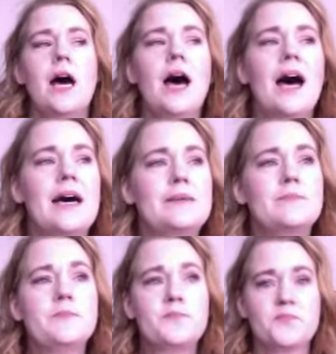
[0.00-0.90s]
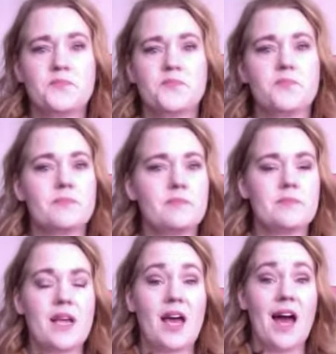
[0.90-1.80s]
I
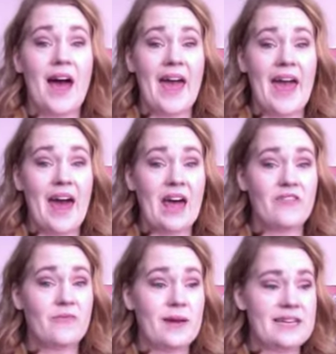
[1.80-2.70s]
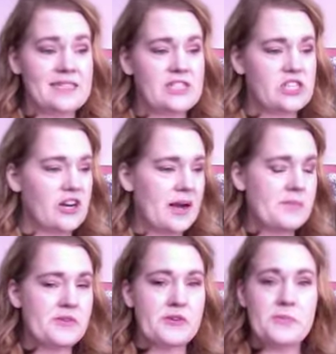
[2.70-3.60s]
have my
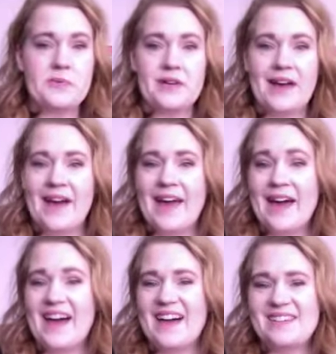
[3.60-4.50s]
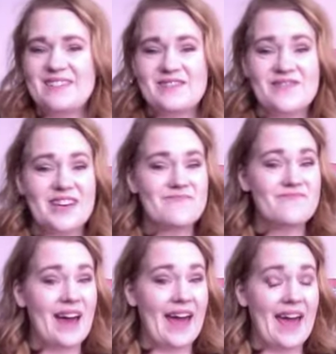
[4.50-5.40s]
Instagram group. I have
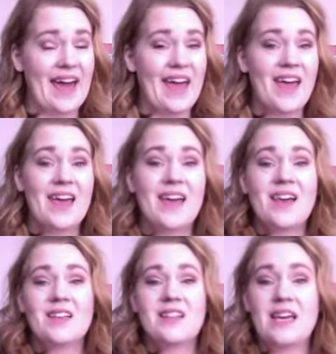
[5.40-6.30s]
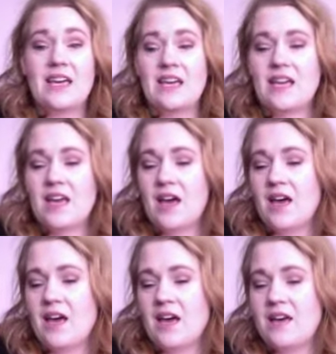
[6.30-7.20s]
the
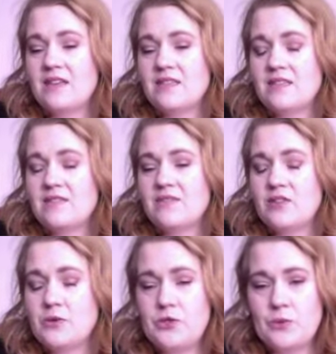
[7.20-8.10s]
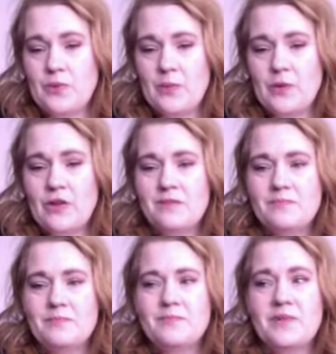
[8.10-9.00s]
YouTube people,
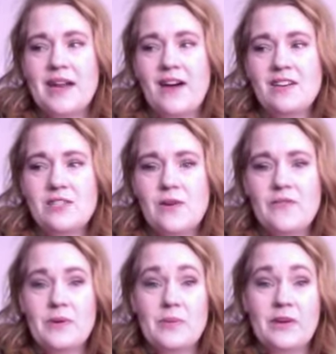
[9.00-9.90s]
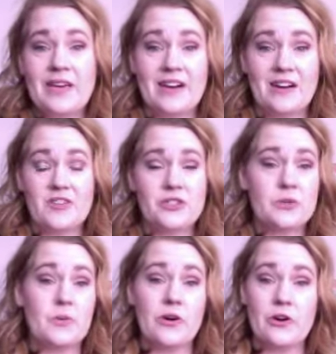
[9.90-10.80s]
but I also have people here. There's
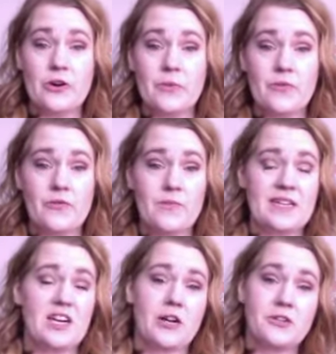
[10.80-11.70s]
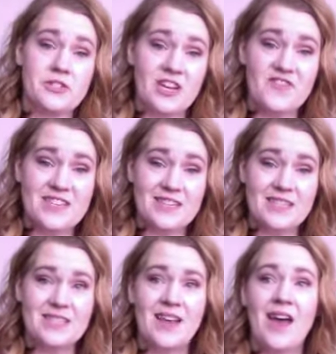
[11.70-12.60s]
support group for my doctor's
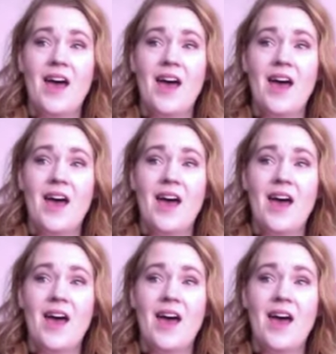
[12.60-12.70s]
office.